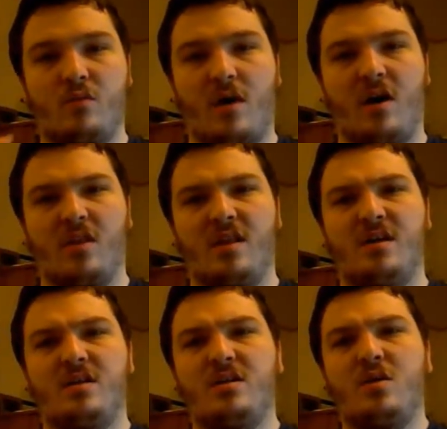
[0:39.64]
while
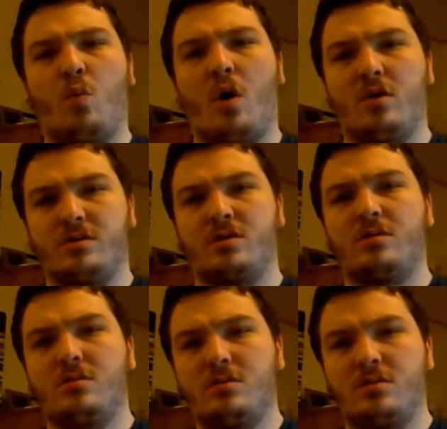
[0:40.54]

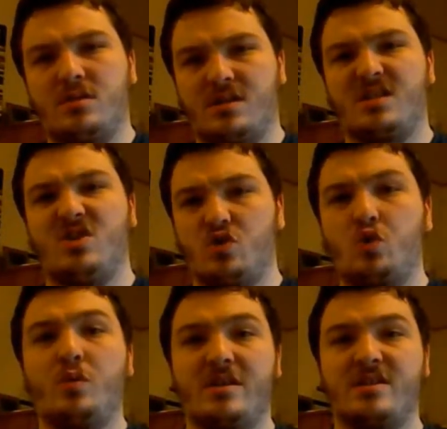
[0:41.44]
Walter is still
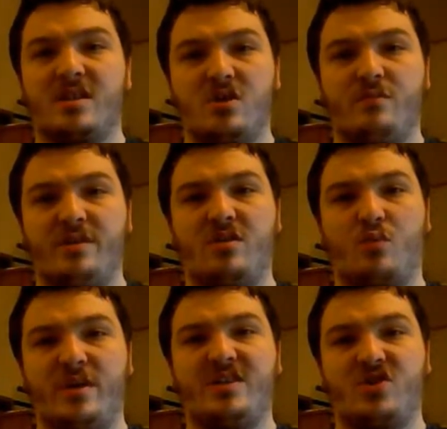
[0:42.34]
doing his little bit
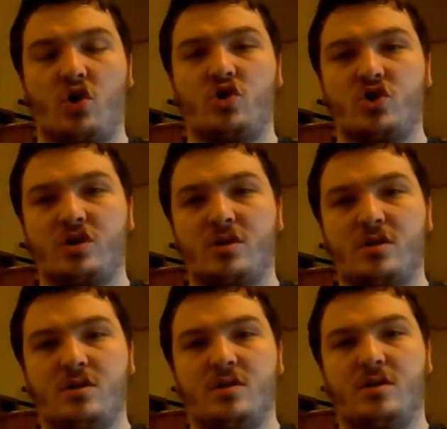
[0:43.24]
of research,
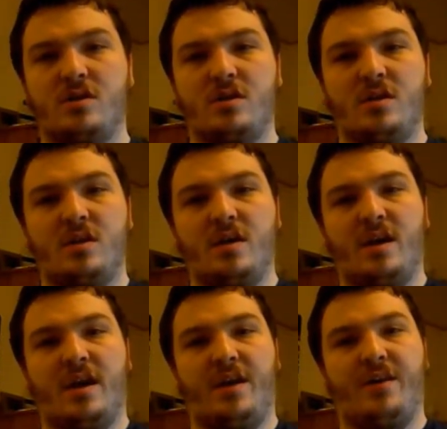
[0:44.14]

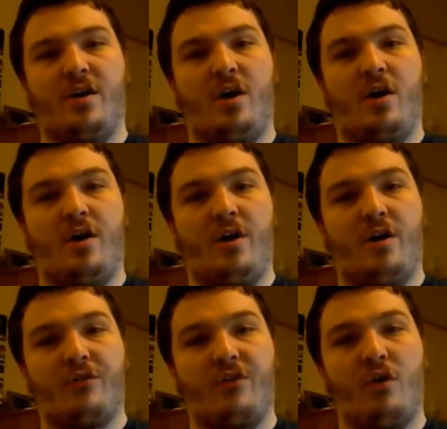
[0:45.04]
and
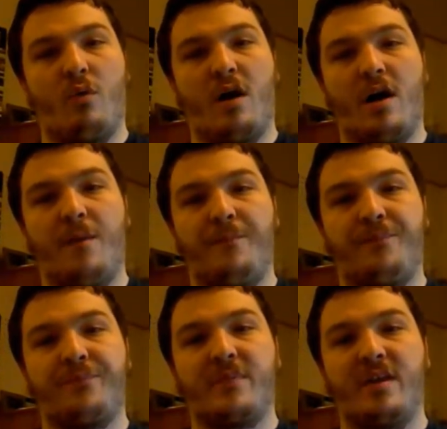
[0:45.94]
also
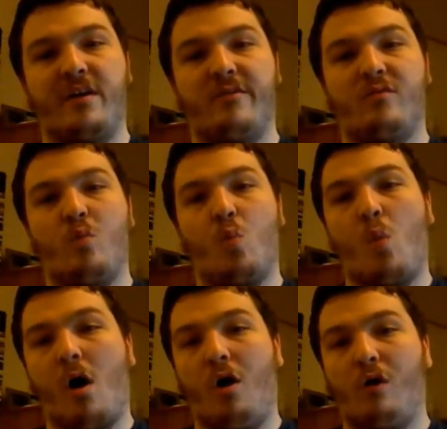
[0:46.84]

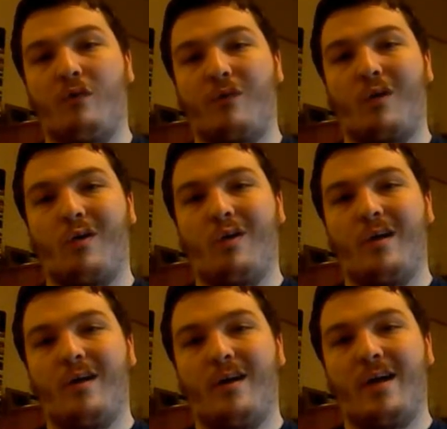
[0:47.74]
Oliver
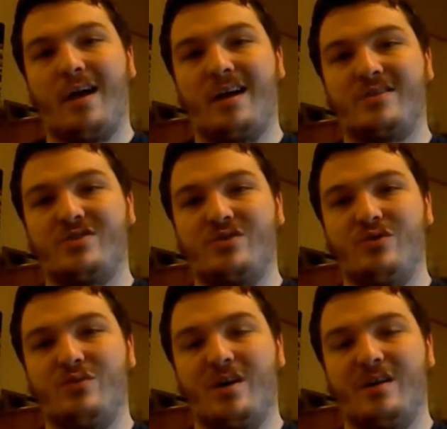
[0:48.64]
has
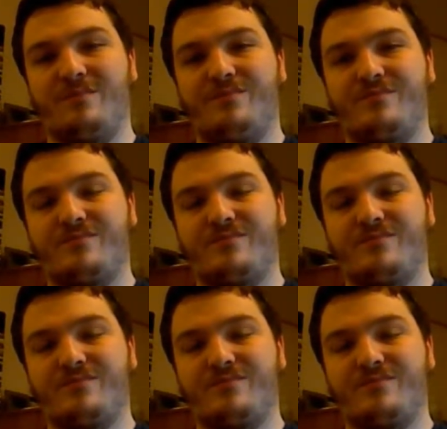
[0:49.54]
to